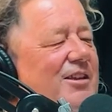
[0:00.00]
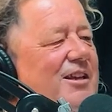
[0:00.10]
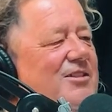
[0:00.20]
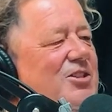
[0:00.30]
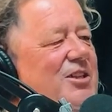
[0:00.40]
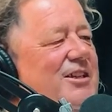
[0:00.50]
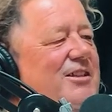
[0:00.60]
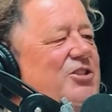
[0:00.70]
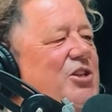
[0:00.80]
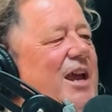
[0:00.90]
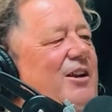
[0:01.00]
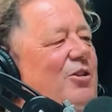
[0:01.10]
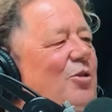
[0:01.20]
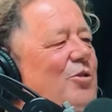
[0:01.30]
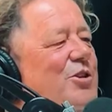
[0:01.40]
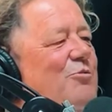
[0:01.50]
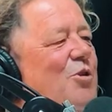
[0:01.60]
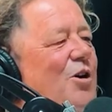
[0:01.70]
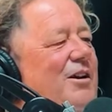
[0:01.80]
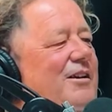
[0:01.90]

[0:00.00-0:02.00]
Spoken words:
you can sit in the channel all you want.